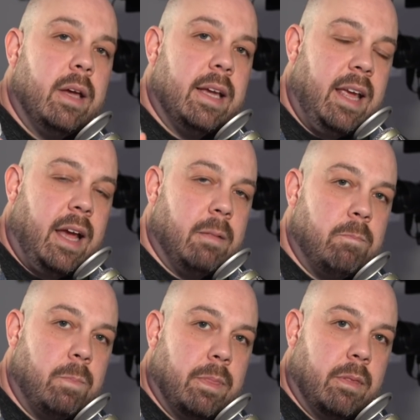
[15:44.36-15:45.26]
again,
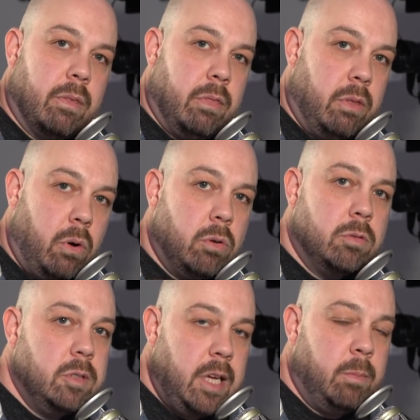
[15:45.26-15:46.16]
the
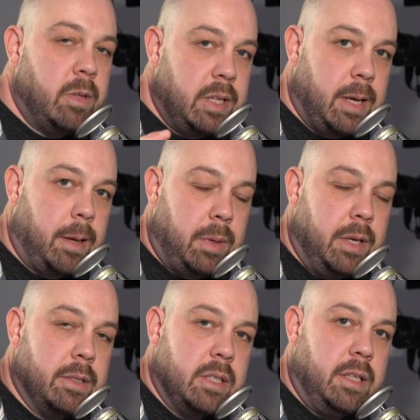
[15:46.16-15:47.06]
whole name of the game
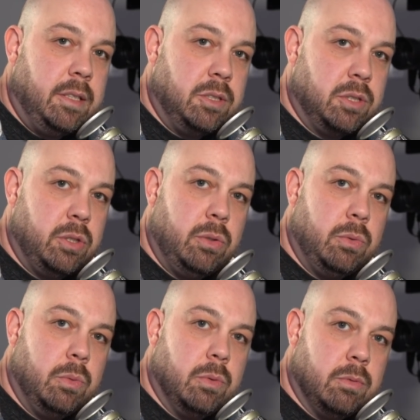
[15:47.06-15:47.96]
here is
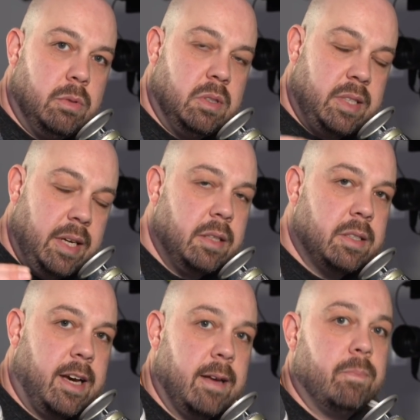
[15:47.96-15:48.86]
to take the
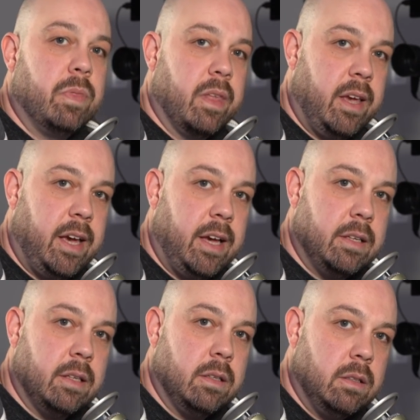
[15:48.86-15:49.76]
time
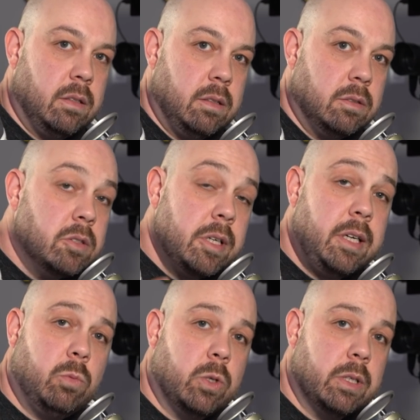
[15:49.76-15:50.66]
and look
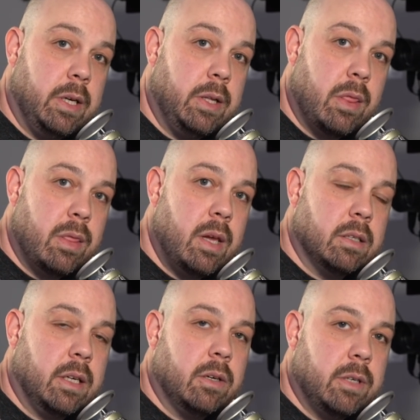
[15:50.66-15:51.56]
inward and
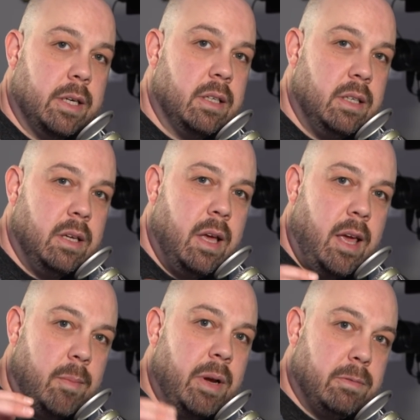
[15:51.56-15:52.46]
think like, all right,
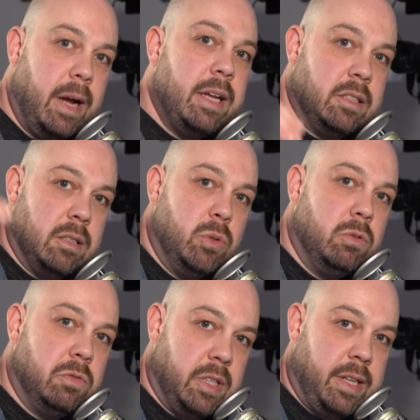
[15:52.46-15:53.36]
am I ready to
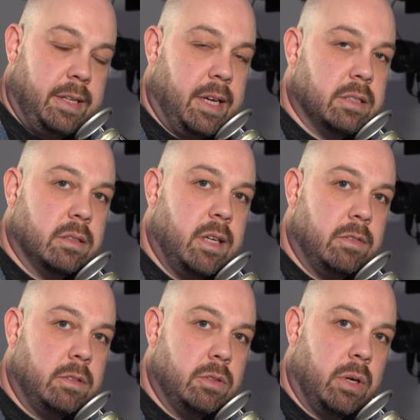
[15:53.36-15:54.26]
move to that next
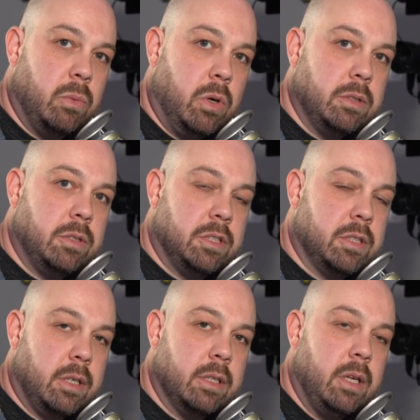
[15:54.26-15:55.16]
level? Do I want to
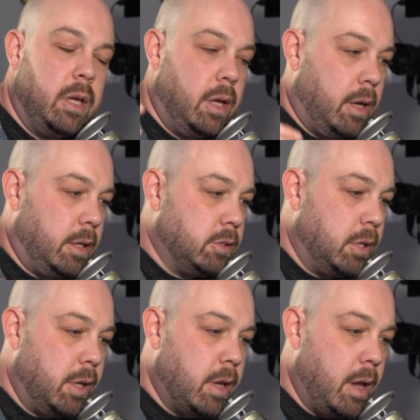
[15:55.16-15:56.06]
start uh,
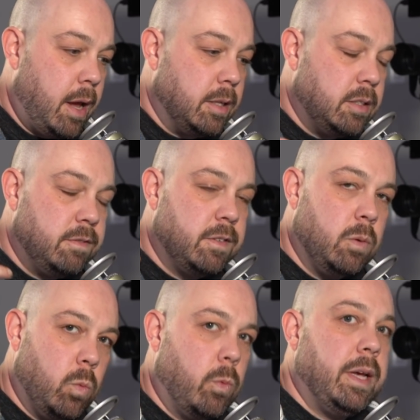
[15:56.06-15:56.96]
looking at
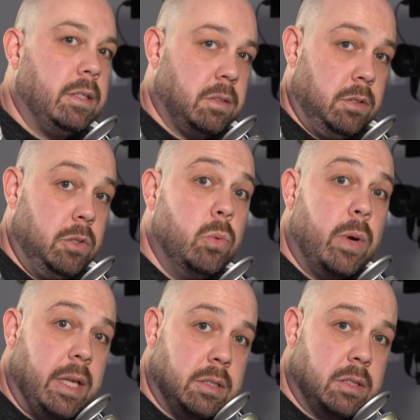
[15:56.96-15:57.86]
different ways, new
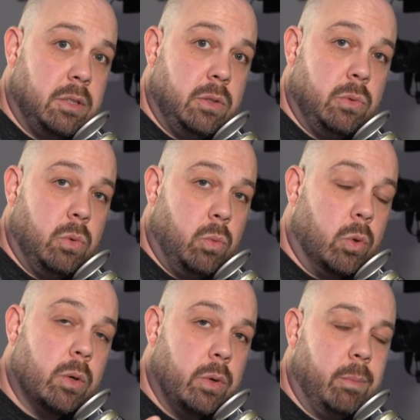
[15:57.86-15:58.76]
ways to
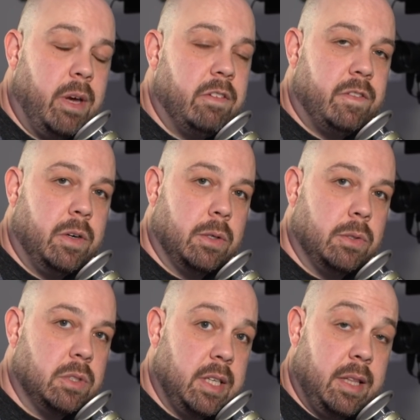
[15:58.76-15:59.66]
work with my
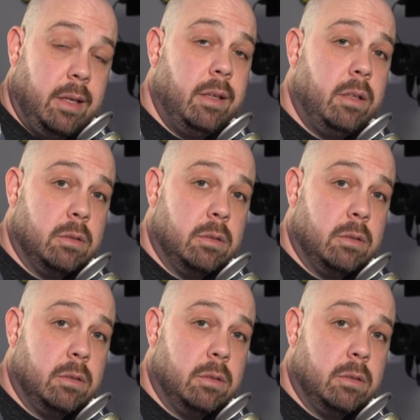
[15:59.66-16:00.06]
photos? And I think